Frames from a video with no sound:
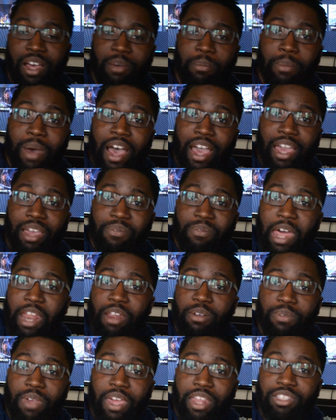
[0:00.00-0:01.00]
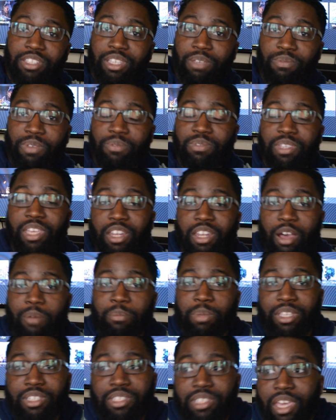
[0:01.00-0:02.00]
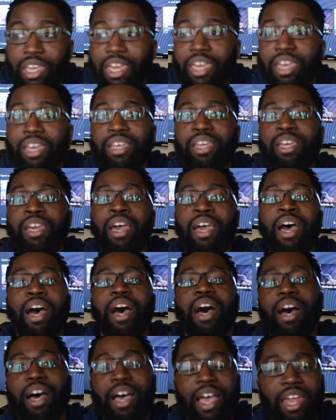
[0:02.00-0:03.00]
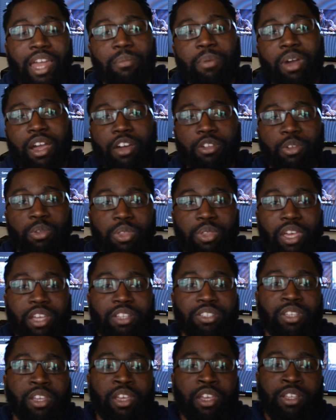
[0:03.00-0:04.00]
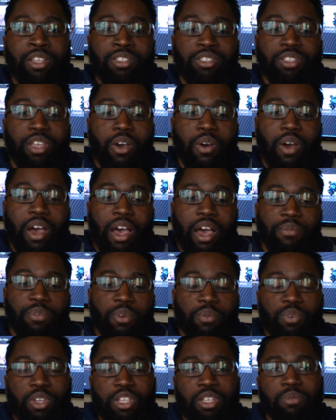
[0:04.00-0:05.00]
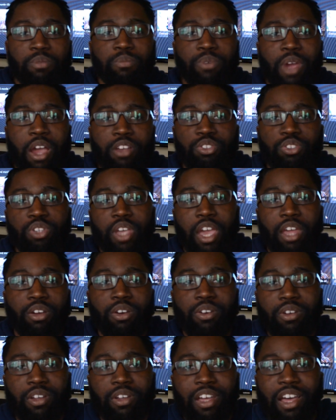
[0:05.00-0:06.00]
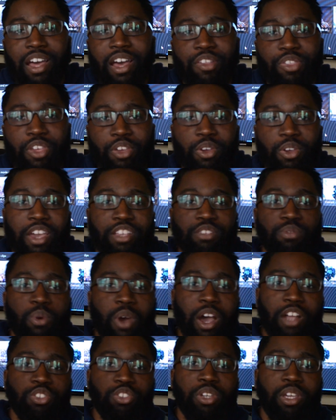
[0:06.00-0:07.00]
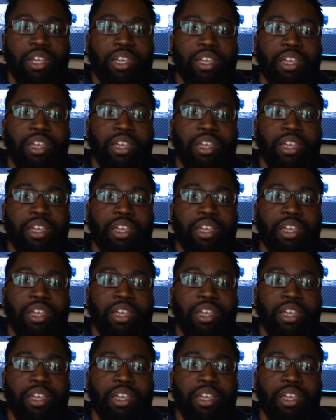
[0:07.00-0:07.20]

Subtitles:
buying Final Fantasy 15 on PC, and among other things. So, feel free to browse the channel. Thank you guys for watching.